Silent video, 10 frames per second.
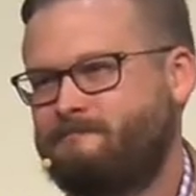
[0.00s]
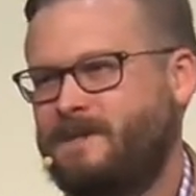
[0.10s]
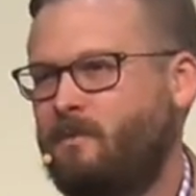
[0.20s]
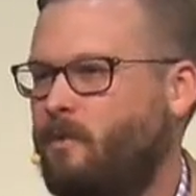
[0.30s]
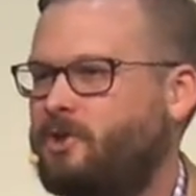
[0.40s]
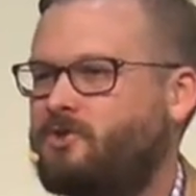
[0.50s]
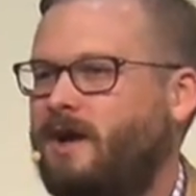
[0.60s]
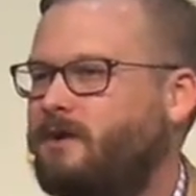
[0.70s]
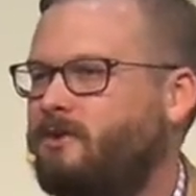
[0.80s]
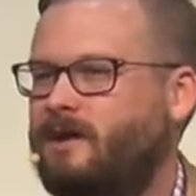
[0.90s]
And when we try
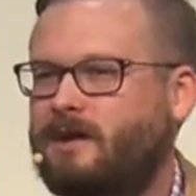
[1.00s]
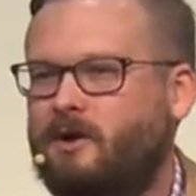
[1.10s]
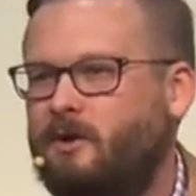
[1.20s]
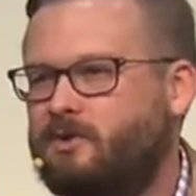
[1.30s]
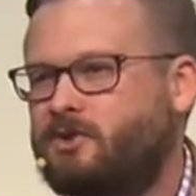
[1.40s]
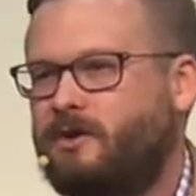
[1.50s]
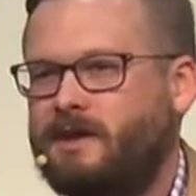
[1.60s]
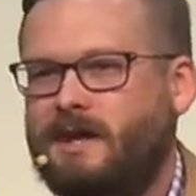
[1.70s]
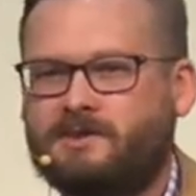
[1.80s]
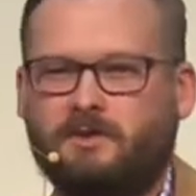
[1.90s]
to do that in our own
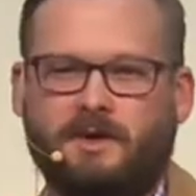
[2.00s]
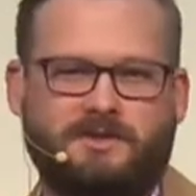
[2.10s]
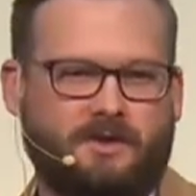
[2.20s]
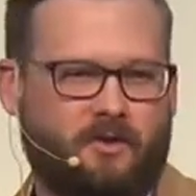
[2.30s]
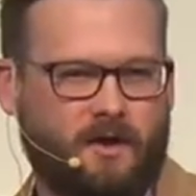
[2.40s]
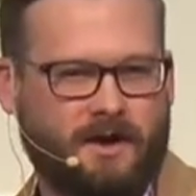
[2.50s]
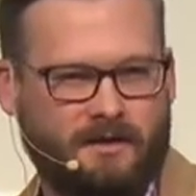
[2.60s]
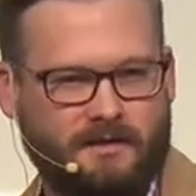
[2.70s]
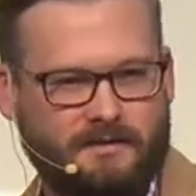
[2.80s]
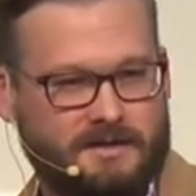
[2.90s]
strength, guess who gets the credit?
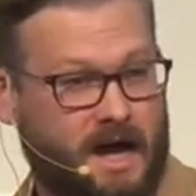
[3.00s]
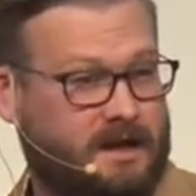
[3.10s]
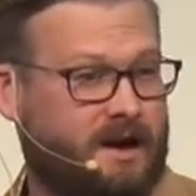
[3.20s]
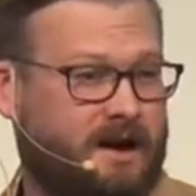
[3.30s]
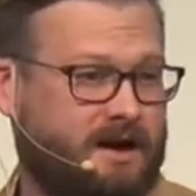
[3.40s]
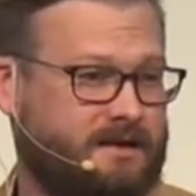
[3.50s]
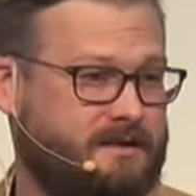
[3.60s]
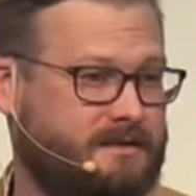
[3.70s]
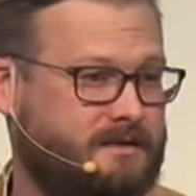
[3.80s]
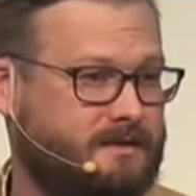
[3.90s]
It's not God,
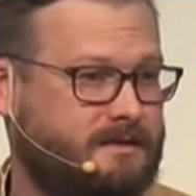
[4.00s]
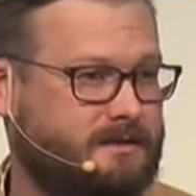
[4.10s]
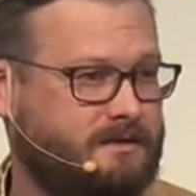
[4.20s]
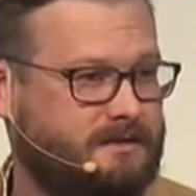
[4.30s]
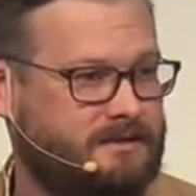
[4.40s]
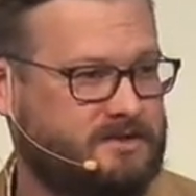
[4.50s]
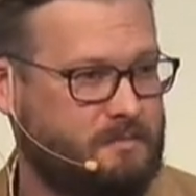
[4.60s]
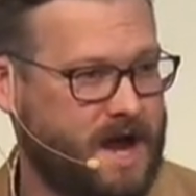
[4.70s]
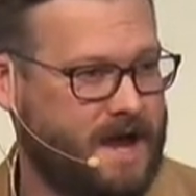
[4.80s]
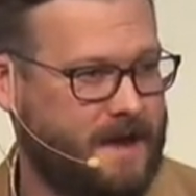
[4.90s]
it's
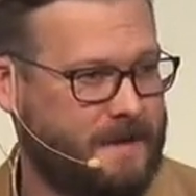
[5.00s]
man.